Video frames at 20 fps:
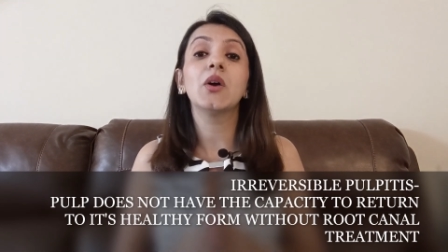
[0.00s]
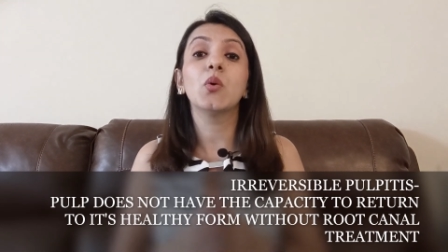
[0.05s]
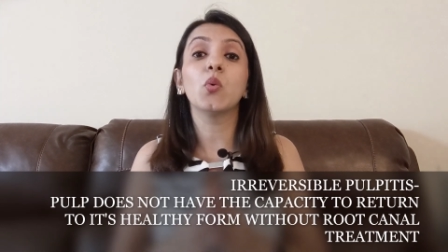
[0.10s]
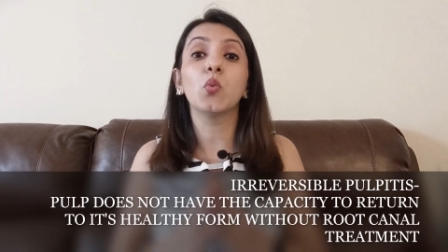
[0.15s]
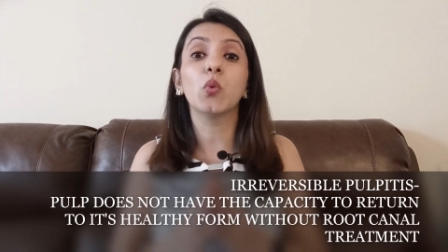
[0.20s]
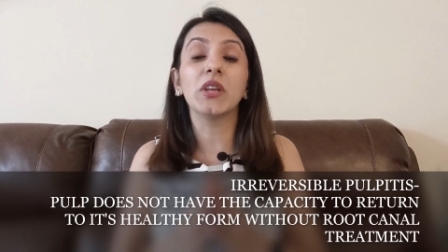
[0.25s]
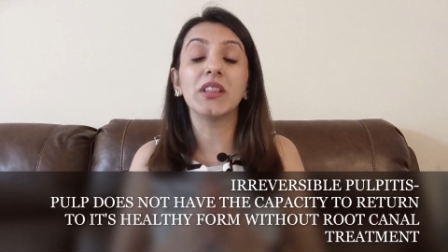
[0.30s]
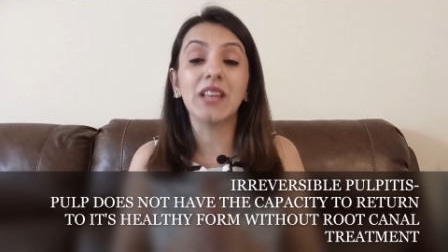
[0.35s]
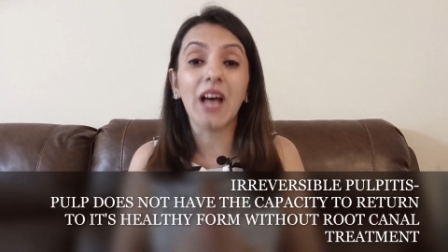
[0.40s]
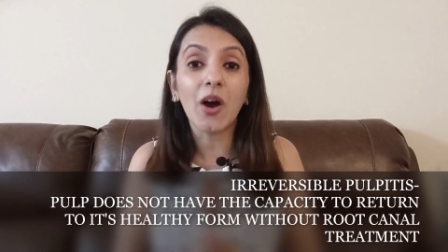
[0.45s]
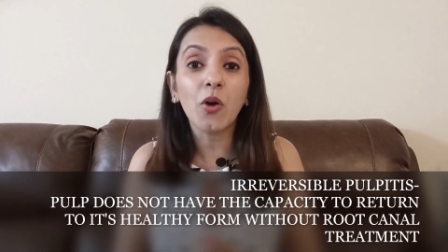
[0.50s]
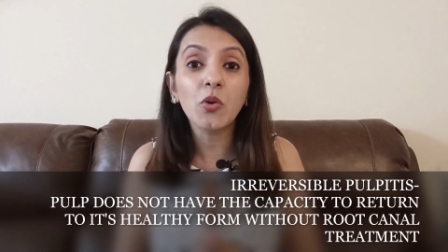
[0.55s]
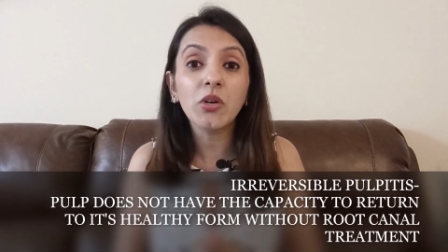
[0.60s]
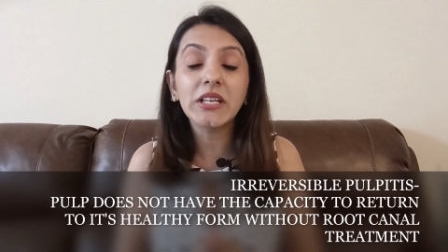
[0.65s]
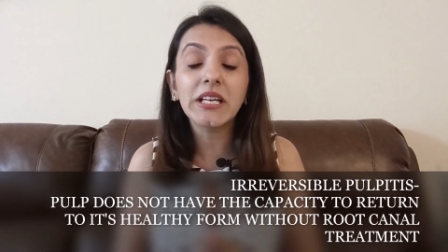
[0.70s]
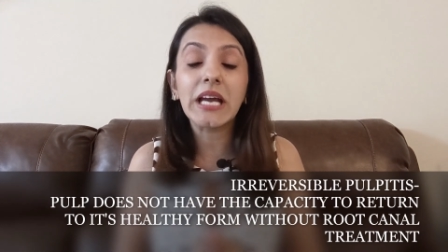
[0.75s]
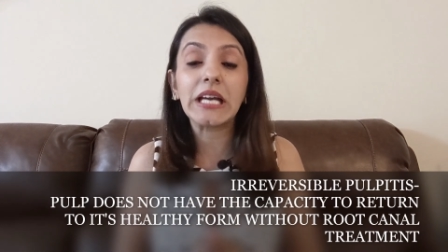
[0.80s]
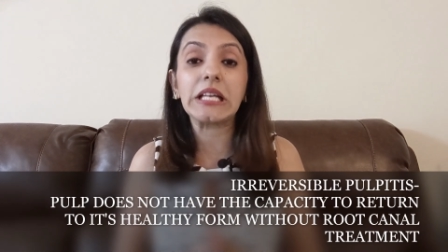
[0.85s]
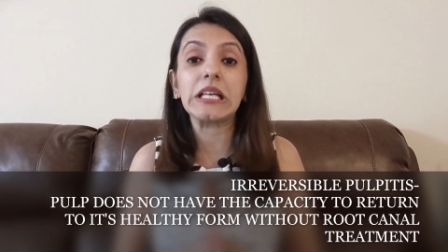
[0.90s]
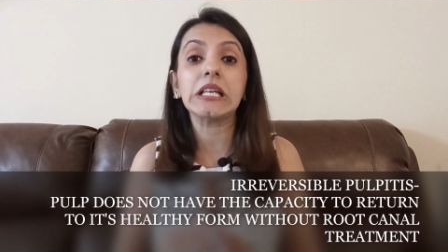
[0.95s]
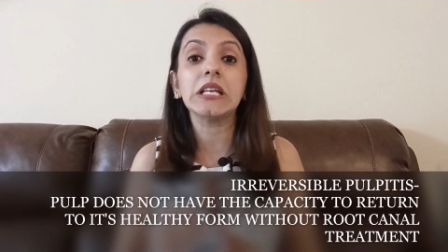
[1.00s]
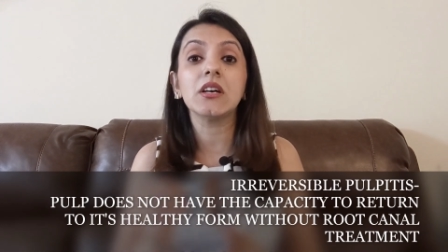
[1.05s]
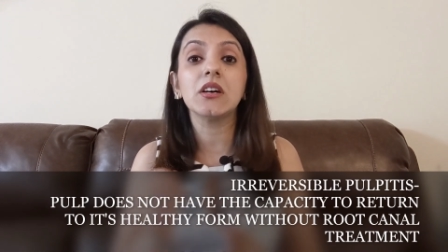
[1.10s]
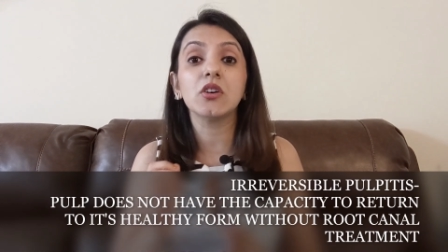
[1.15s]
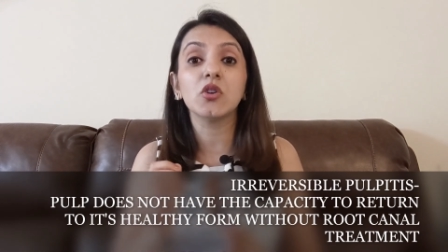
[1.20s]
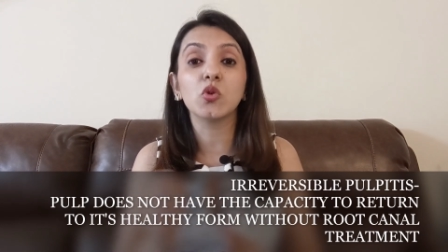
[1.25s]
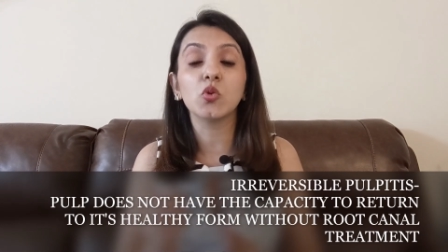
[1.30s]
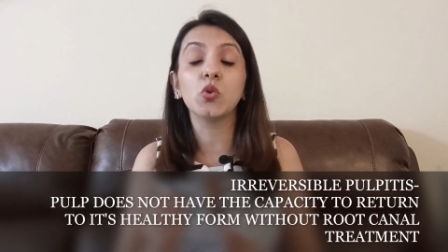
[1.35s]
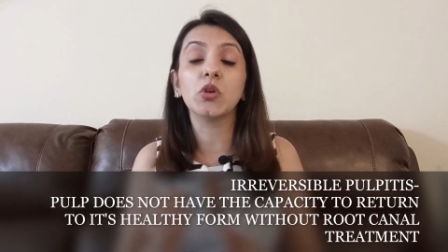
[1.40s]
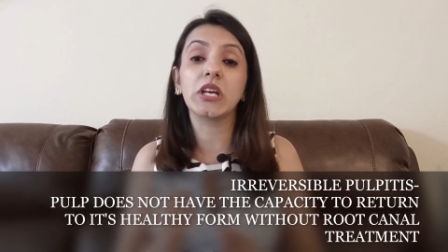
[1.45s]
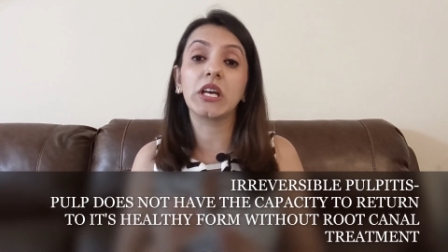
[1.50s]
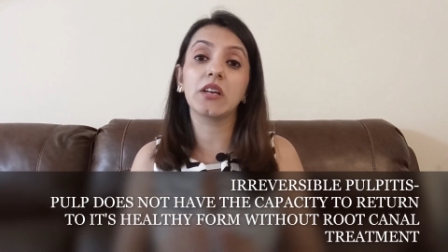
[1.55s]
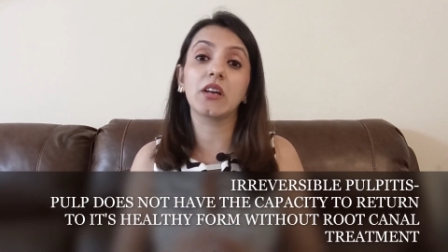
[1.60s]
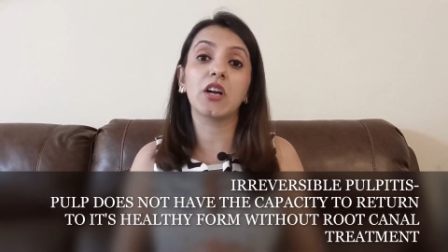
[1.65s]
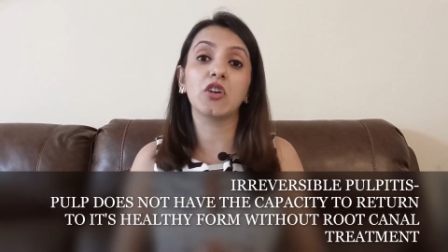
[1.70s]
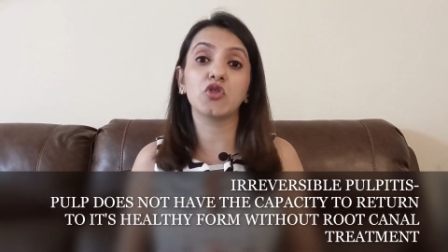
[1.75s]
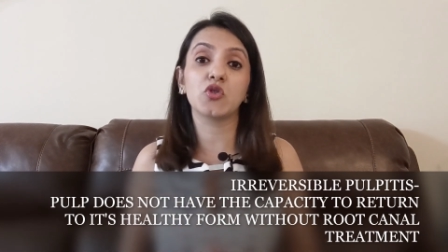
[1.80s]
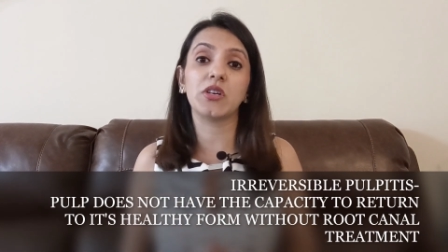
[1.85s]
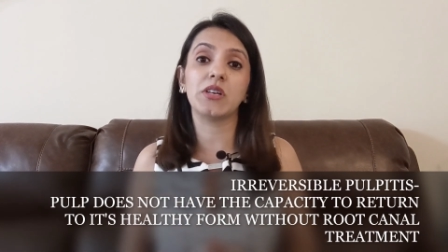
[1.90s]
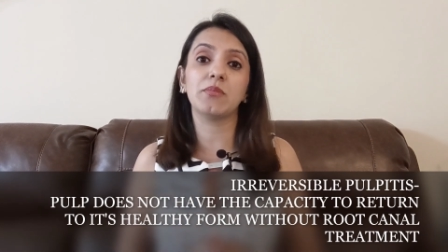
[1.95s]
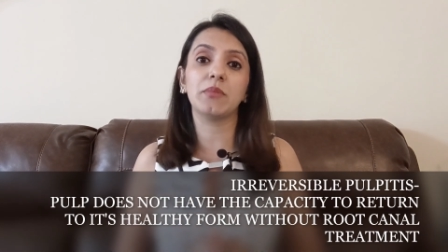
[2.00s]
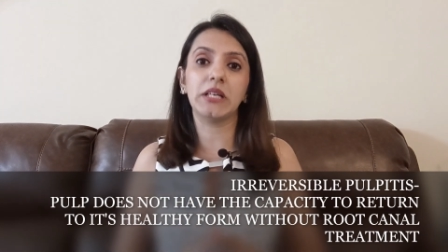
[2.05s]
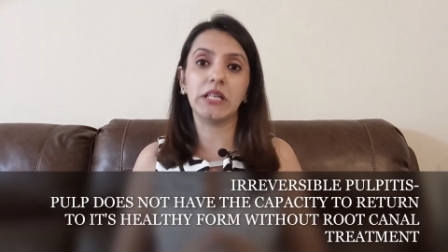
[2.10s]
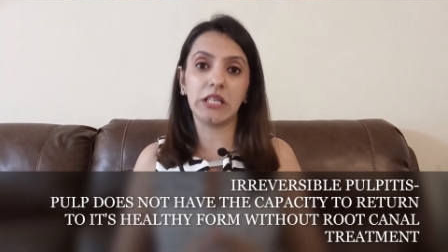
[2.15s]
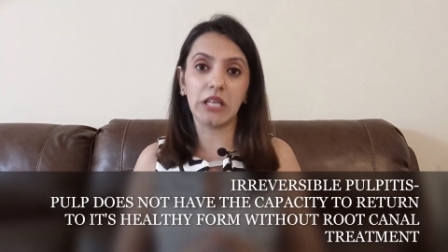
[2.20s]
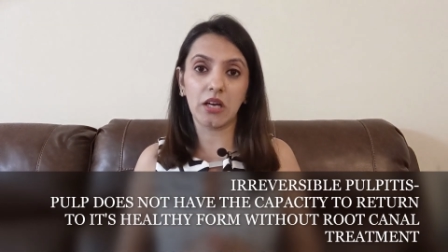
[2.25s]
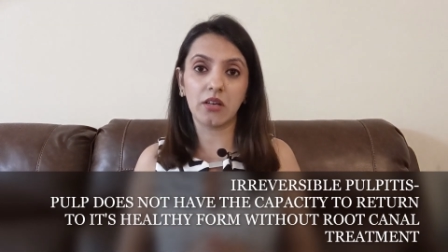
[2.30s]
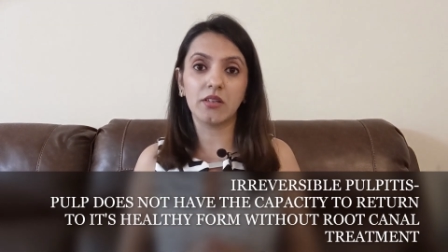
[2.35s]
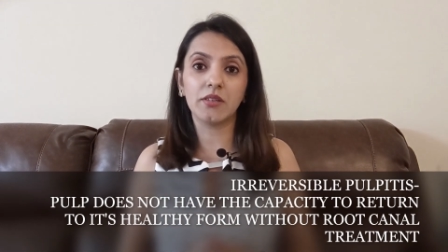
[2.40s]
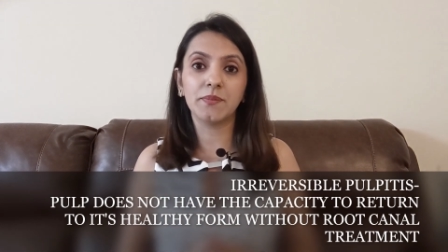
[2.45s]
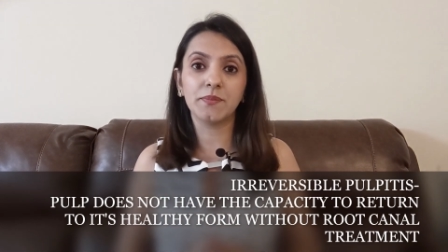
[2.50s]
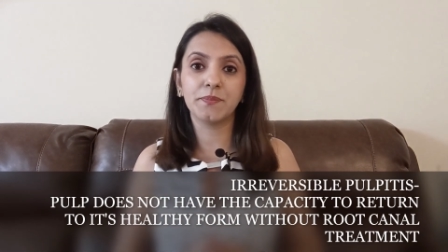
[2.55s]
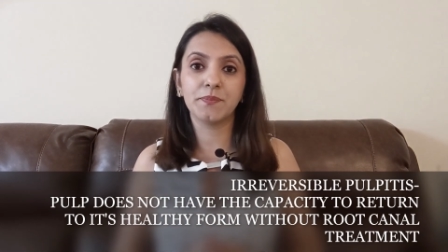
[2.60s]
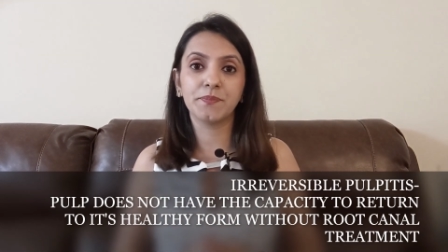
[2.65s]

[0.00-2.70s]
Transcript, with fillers: without getting a root canal treatment done.